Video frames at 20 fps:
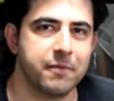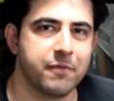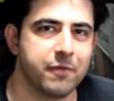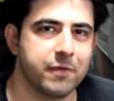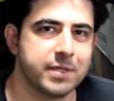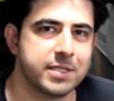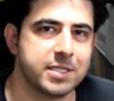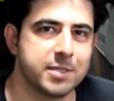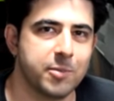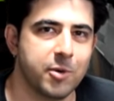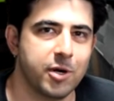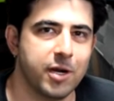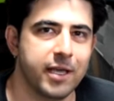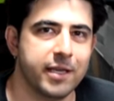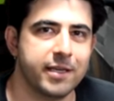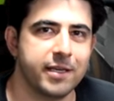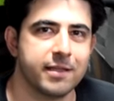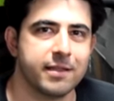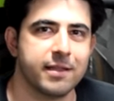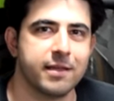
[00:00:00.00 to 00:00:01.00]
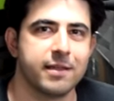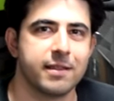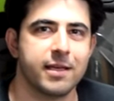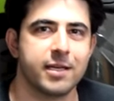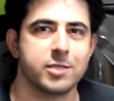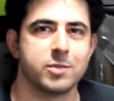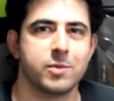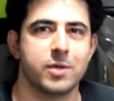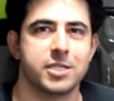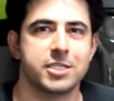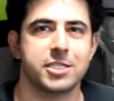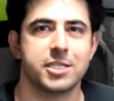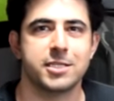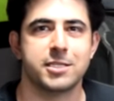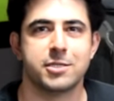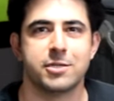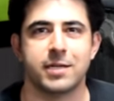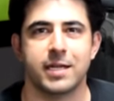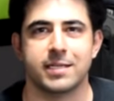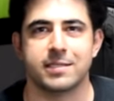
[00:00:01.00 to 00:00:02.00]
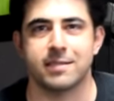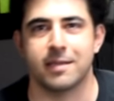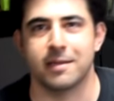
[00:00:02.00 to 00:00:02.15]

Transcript: if you want to see more like it. Thanks for watching, see you next